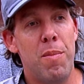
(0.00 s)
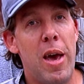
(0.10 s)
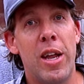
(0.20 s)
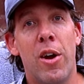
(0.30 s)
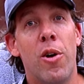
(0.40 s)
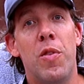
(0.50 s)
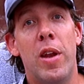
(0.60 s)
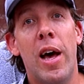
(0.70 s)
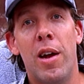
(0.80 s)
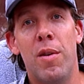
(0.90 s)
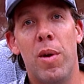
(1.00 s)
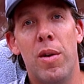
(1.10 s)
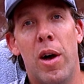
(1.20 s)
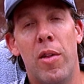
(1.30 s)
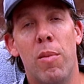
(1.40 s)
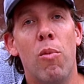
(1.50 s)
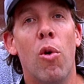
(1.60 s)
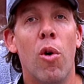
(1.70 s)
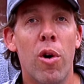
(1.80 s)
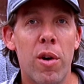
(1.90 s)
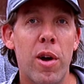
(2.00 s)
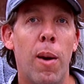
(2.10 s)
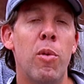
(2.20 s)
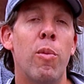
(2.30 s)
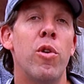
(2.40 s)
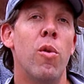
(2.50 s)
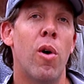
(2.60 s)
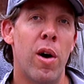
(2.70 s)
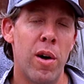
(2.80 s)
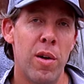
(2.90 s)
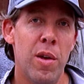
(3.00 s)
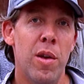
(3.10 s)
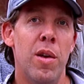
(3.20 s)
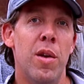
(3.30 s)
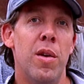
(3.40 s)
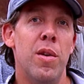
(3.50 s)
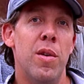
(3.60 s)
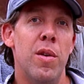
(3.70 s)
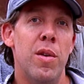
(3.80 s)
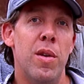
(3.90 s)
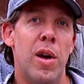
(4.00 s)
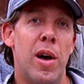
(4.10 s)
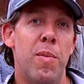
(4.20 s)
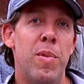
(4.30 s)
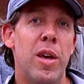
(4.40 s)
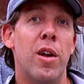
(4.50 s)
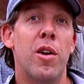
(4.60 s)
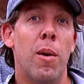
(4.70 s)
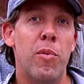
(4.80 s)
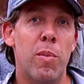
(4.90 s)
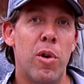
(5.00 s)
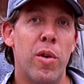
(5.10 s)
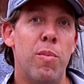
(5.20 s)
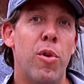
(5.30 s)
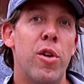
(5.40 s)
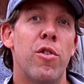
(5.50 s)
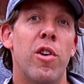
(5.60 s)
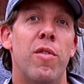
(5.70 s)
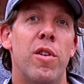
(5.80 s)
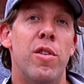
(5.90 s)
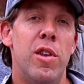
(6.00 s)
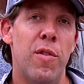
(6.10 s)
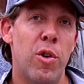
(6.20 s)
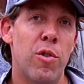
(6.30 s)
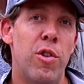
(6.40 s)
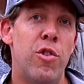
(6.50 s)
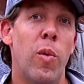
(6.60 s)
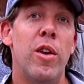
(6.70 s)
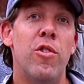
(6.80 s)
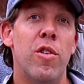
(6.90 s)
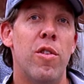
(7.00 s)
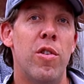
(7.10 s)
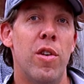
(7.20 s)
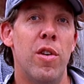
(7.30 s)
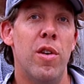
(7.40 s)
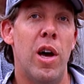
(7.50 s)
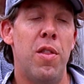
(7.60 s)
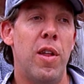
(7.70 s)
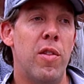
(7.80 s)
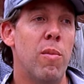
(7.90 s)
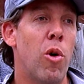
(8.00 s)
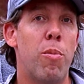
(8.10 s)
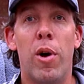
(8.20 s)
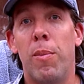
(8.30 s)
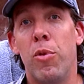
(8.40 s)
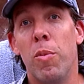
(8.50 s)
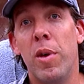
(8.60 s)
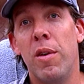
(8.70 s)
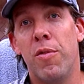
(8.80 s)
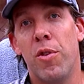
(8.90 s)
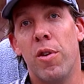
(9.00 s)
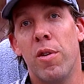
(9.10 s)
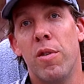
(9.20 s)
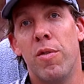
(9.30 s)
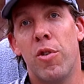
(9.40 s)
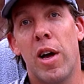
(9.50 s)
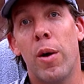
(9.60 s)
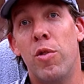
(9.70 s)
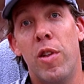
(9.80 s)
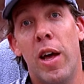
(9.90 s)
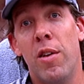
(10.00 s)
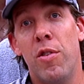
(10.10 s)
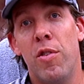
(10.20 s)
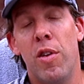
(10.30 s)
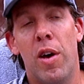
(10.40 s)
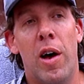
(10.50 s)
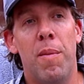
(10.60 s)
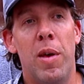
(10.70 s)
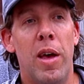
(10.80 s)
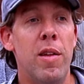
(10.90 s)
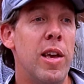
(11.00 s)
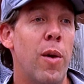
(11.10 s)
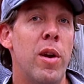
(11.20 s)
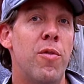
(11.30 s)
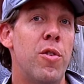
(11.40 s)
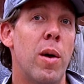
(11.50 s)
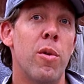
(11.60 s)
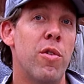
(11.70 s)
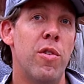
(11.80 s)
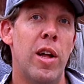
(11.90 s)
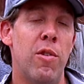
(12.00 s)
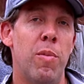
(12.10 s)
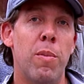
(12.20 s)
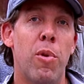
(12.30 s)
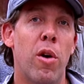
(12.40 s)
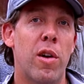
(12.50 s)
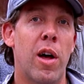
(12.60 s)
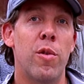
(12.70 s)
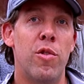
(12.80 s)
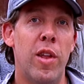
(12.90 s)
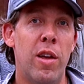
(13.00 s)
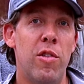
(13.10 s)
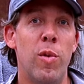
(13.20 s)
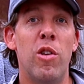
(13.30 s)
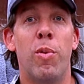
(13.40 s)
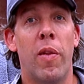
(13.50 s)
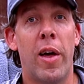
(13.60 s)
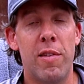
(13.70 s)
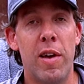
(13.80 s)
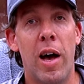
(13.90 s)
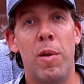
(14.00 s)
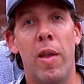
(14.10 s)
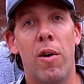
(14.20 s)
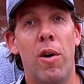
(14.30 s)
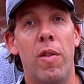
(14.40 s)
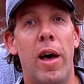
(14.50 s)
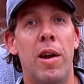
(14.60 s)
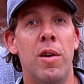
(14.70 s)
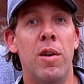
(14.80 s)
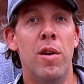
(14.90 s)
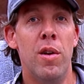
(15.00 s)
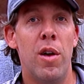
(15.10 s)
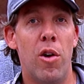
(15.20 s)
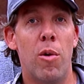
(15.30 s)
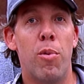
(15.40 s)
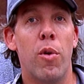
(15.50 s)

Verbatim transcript: make an error at the net. Uh, the more comfortable you are uh, being uncomfortable and putting yourself in difficult situations, I think the more prepped you'll be for, for college tennis um, and to get ready for doubles. That's a big part of college tennis, and we spend a lot of time in, on that in our